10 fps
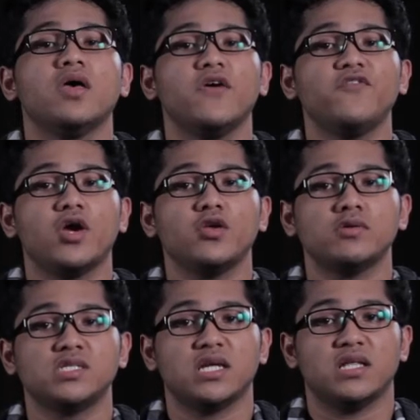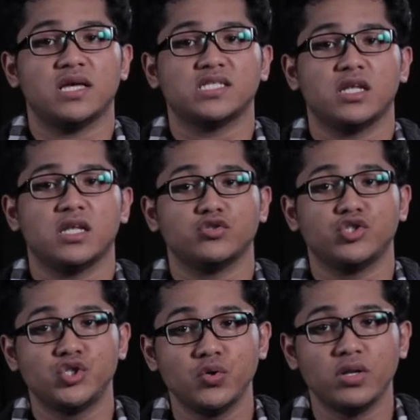If you are using a DSLR
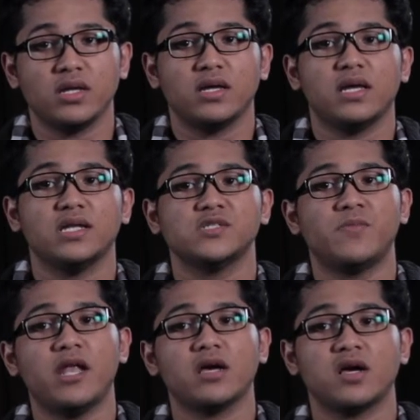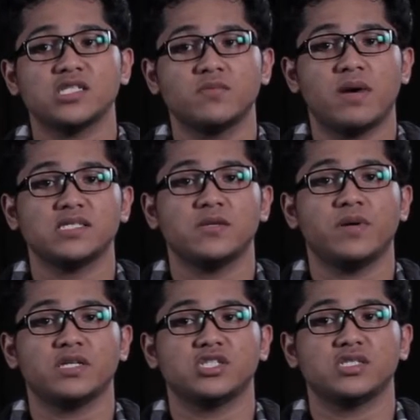to shoot, it is better to customize the
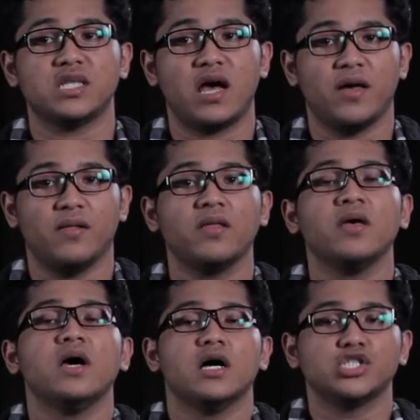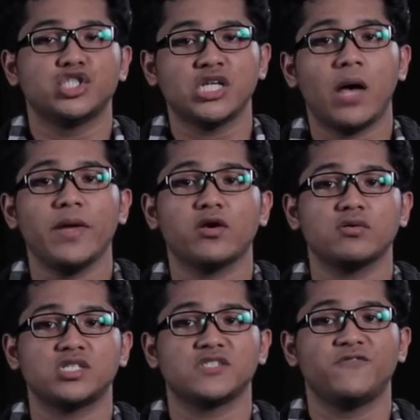picture style. A sharp and
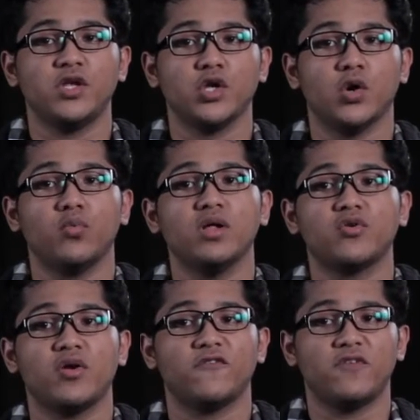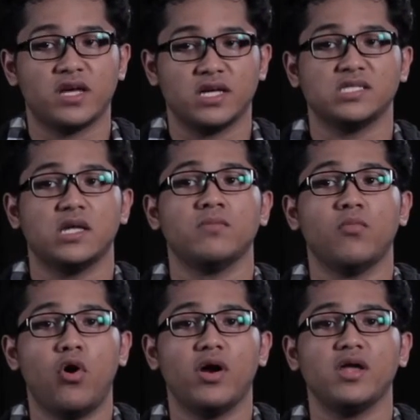contrast video will create flickers and
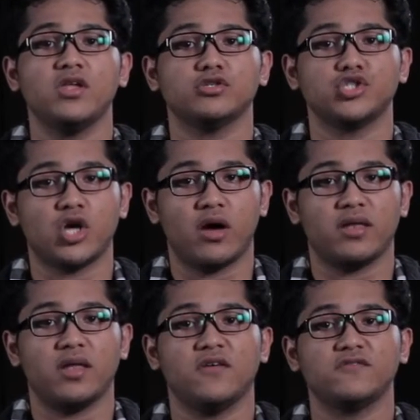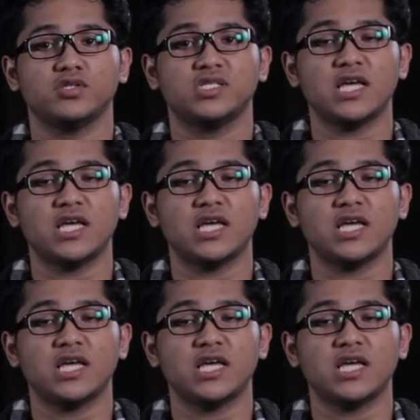more in your shot, and if too